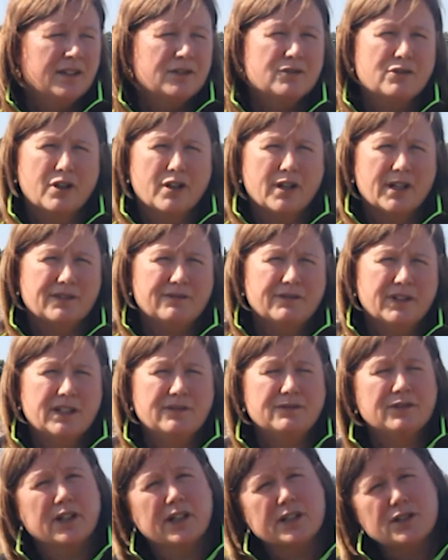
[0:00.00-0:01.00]
growing
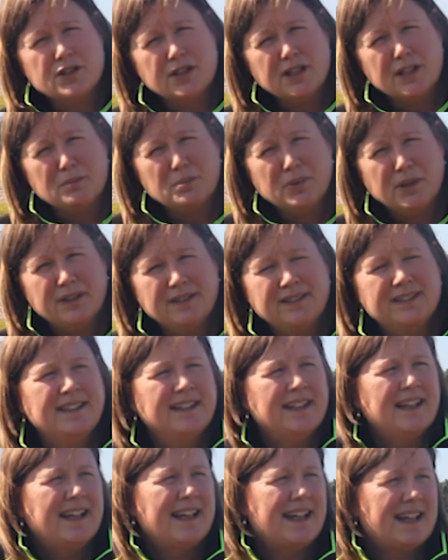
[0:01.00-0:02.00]
feed for our sheep
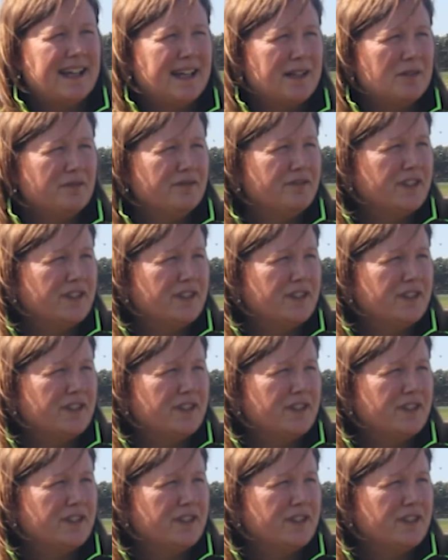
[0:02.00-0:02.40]
and